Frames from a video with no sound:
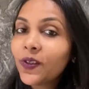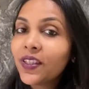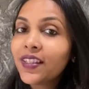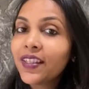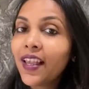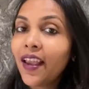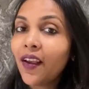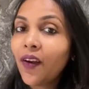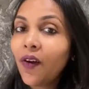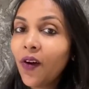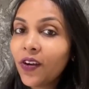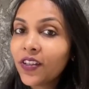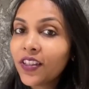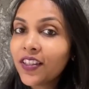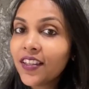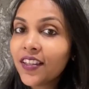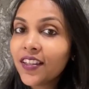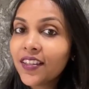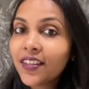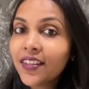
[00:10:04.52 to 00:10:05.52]

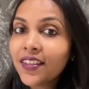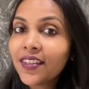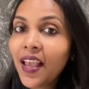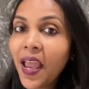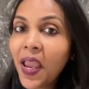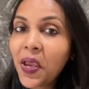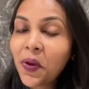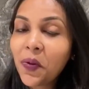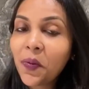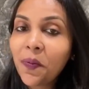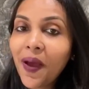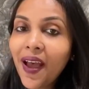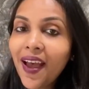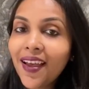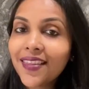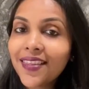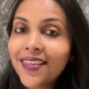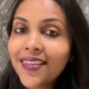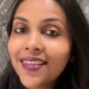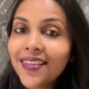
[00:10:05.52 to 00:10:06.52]
psychotics,
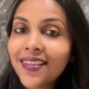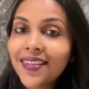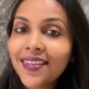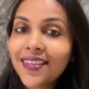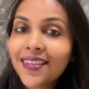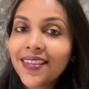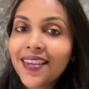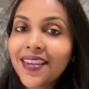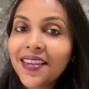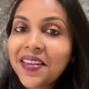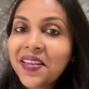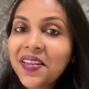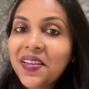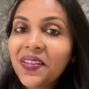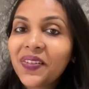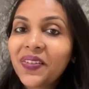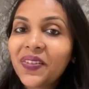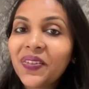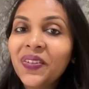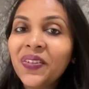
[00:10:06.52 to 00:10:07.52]
psychopaths.
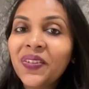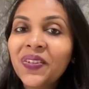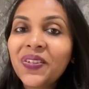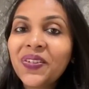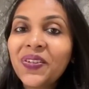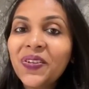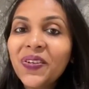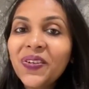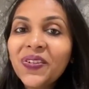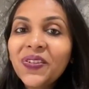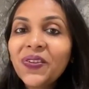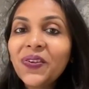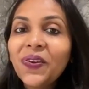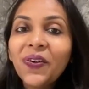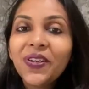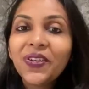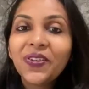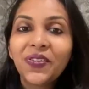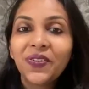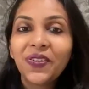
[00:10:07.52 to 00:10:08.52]
So don't
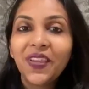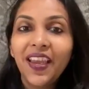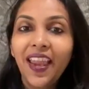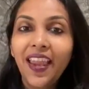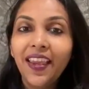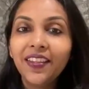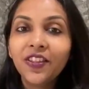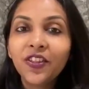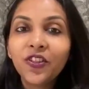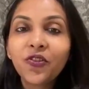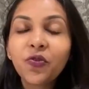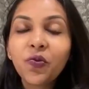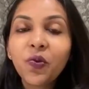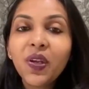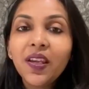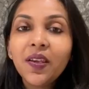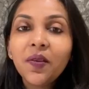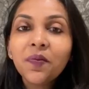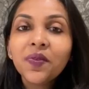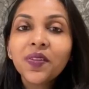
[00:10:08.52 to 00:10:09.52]
go into the
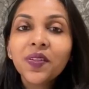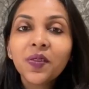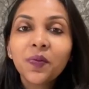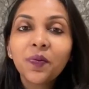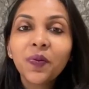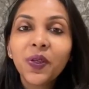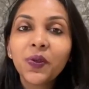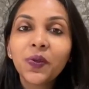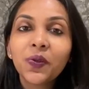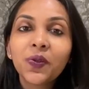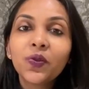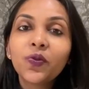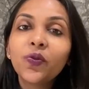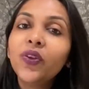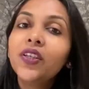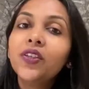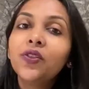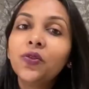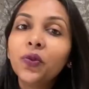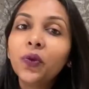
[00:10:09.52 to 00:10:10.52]
extremes, because
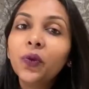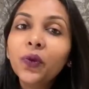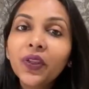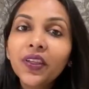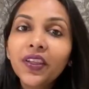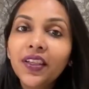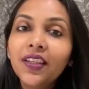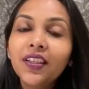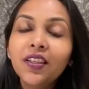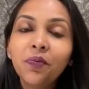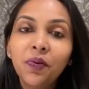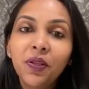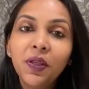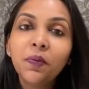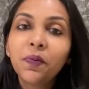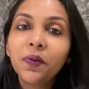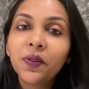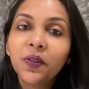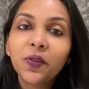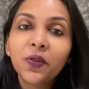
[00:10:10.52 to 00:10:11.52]
we do need
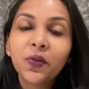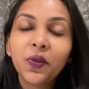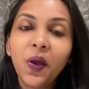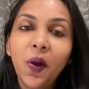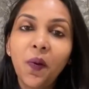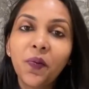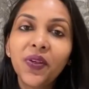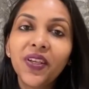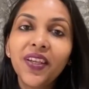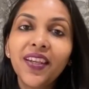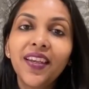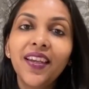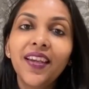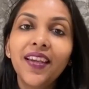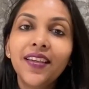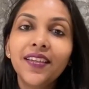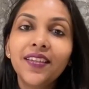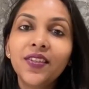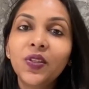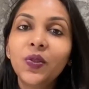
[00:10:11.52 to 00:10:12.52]
people to
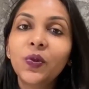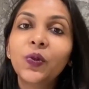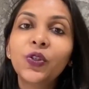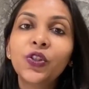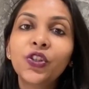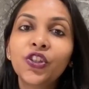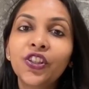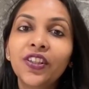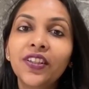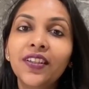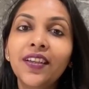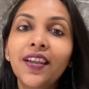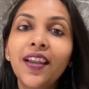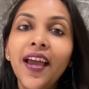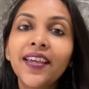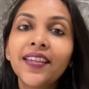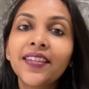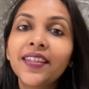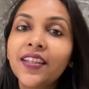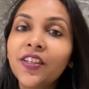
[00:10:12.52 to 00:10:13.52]
communicate.
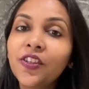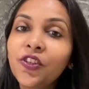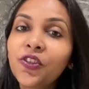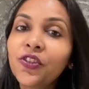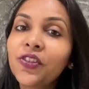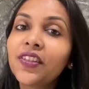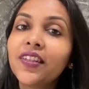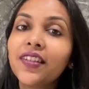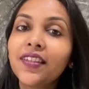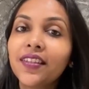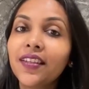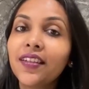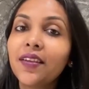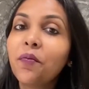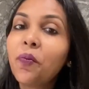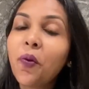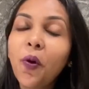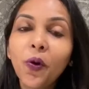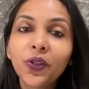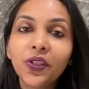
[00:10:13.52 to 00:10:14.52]
Socialization is an
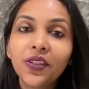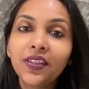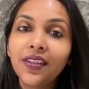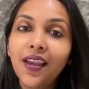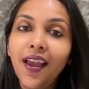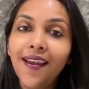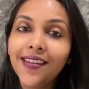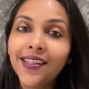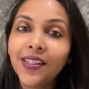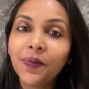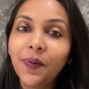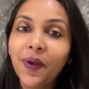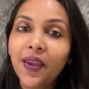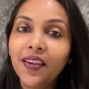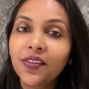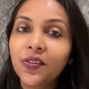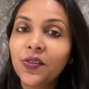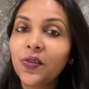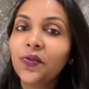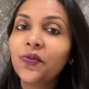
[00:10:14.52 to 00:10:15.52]
important
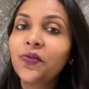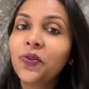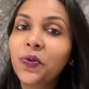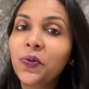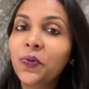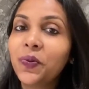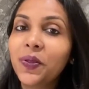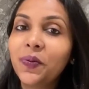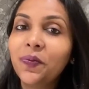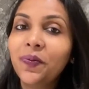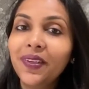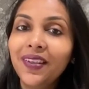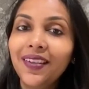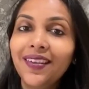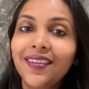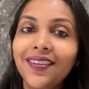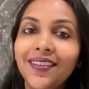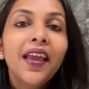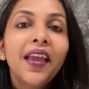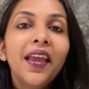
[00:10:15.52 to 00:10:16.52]
aspect of human
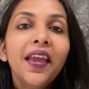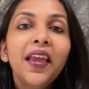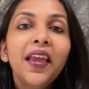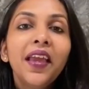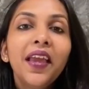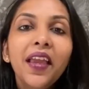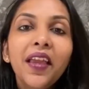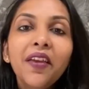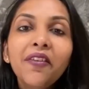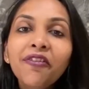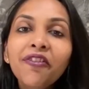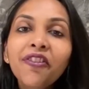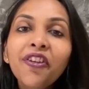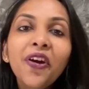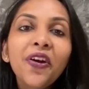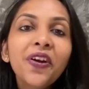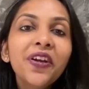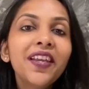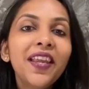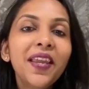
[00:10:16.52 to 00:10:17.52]
being. If
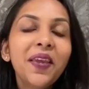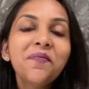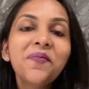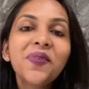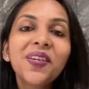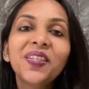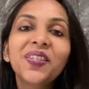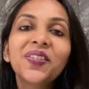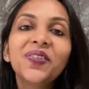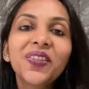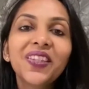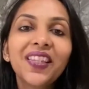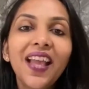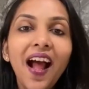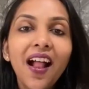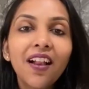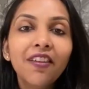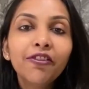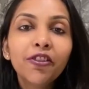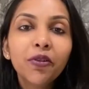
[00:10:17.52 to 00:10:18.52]
your name begins with
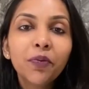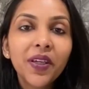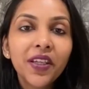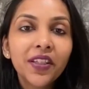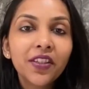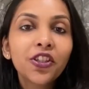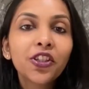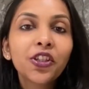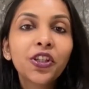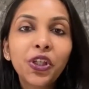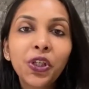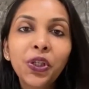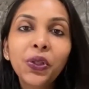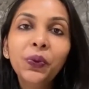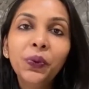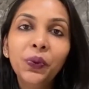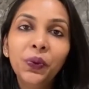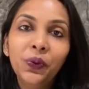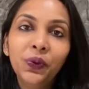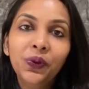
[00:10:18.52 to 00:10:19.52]
alphabet
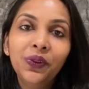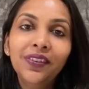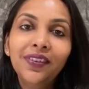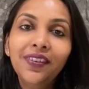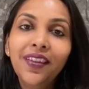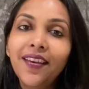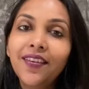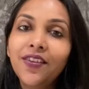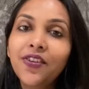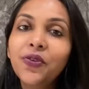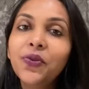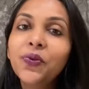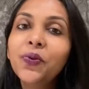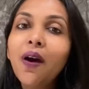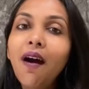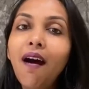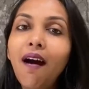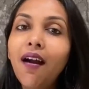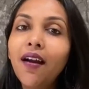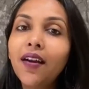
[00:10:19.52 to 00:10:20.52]
Q, then
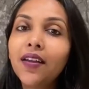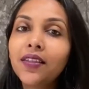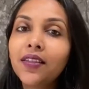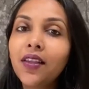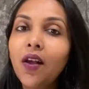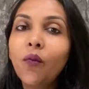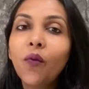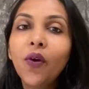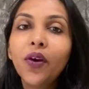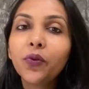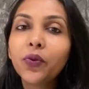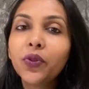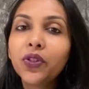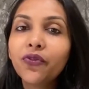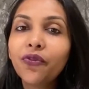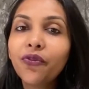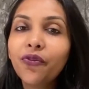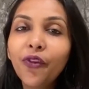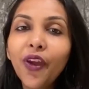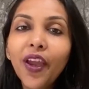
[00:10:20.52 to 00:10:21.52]
you are someone who
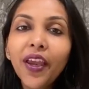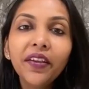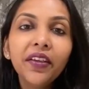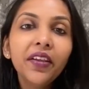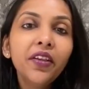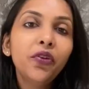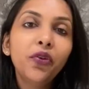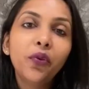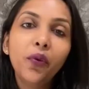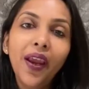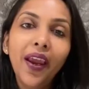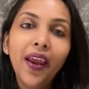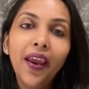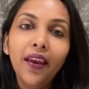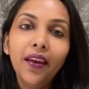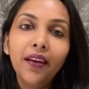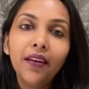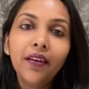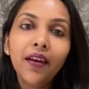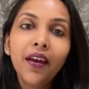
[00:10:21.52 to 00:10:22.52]
is very
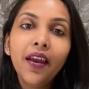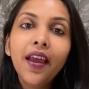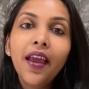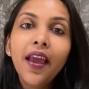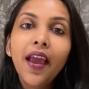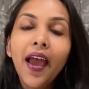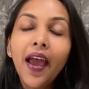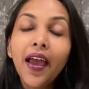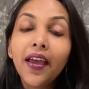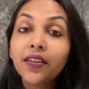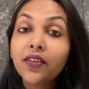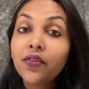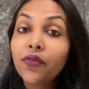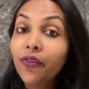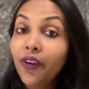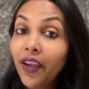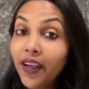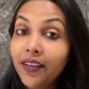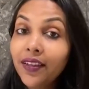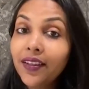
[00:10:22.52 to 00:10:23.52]
rare and
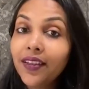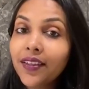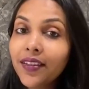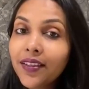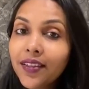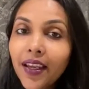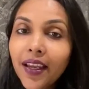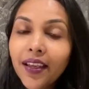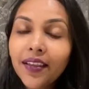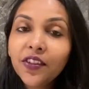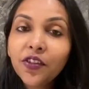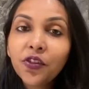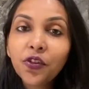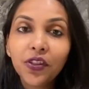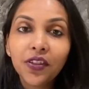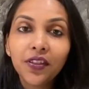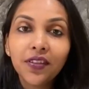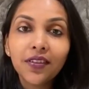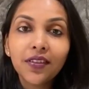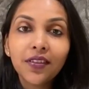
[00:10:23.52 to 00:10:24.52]
very
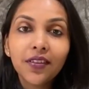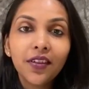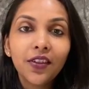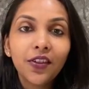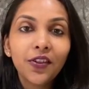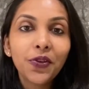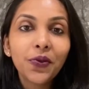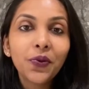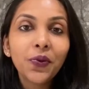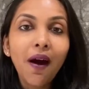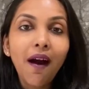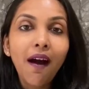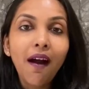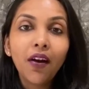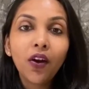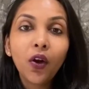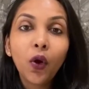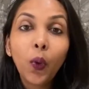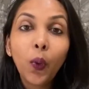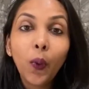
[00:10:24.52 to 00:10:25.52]
intelligent. You
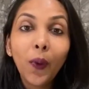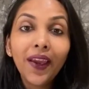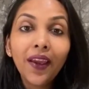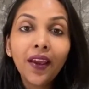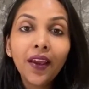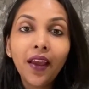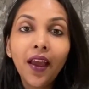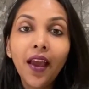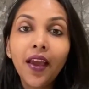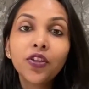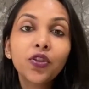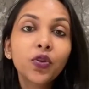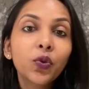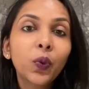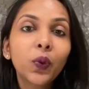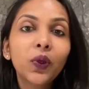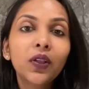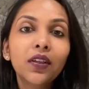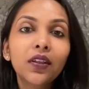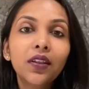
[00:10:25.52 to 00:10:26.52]
are quick and
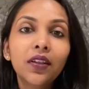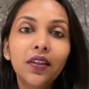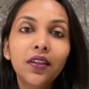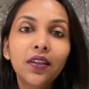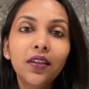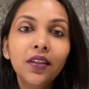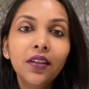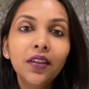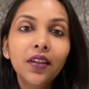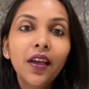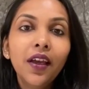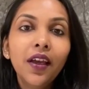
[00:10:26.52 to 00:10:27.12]
quirky.